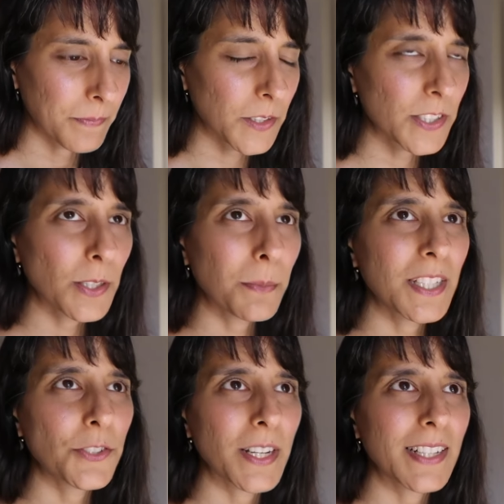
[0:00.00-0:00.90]
There are so
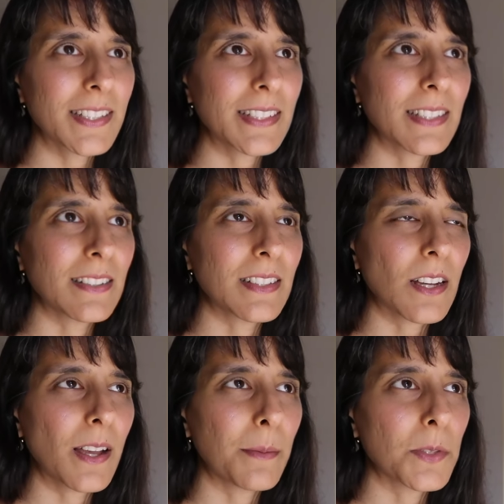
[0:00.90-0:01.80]
many transits and
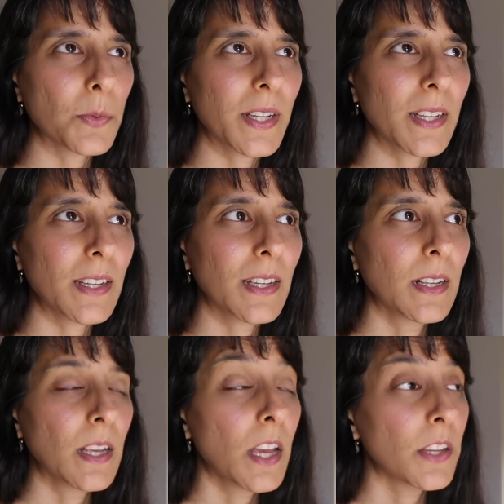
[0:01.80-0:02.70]
times where,
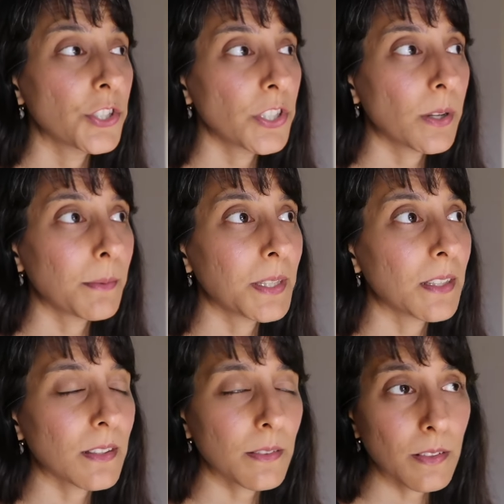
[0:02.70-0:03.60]
do you know, I
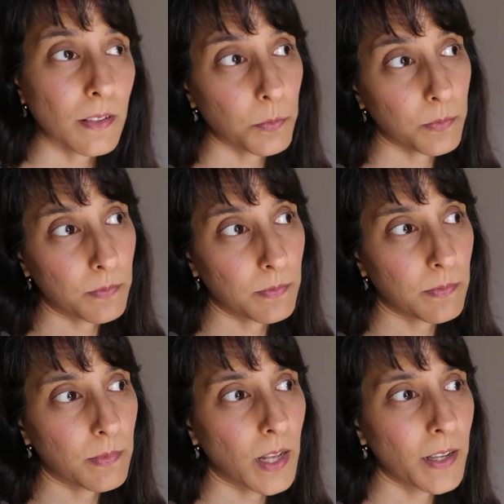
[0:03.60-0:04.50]
mean,
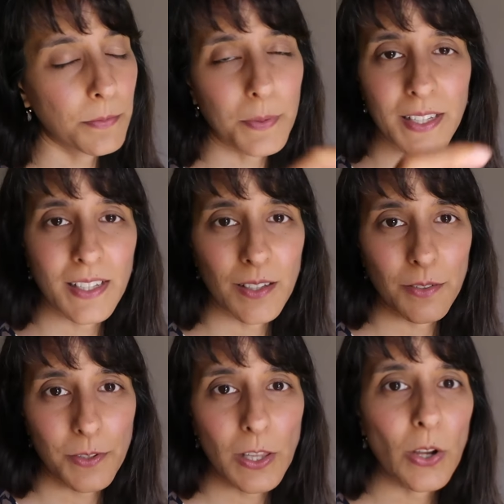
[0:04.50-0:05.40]
I've been
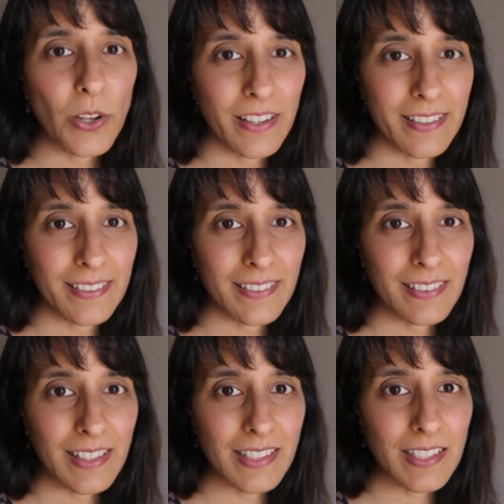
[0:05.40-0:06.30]
here for longer
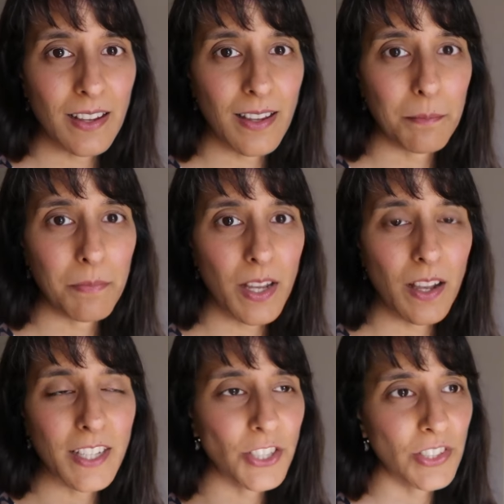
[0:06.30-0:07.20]
this time.
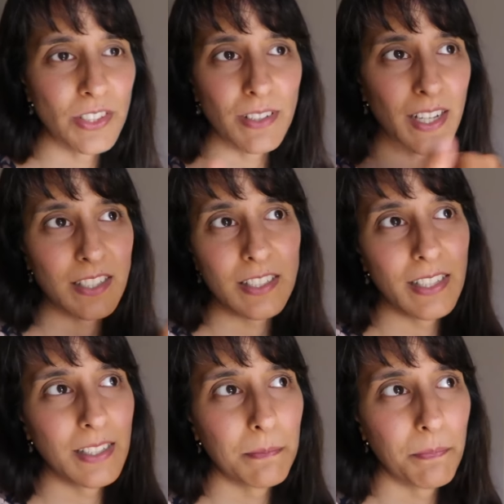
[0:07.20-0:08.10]
I should have
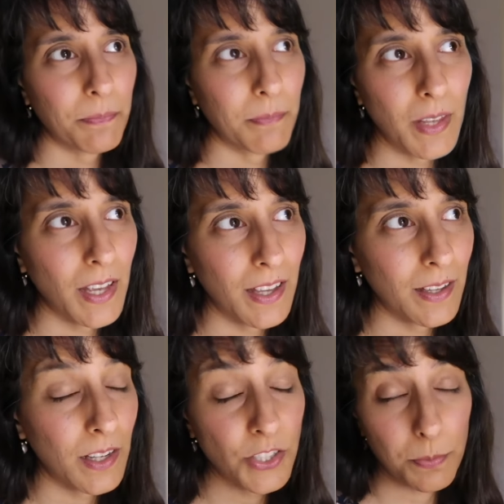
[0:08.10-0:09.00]
actually,
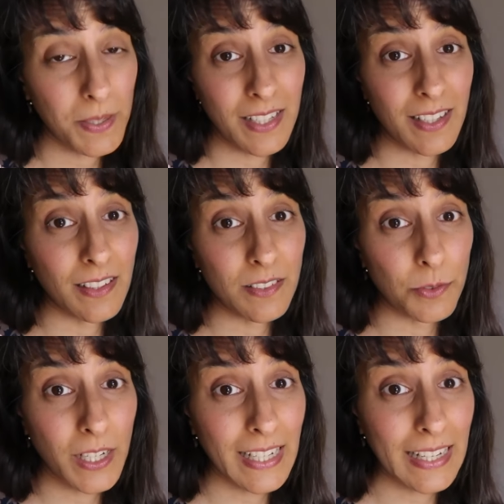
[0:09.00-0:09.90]
uh, I should be in
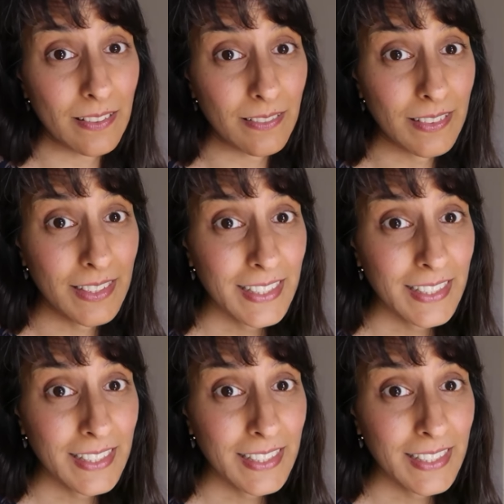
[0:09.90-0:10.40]
England right now.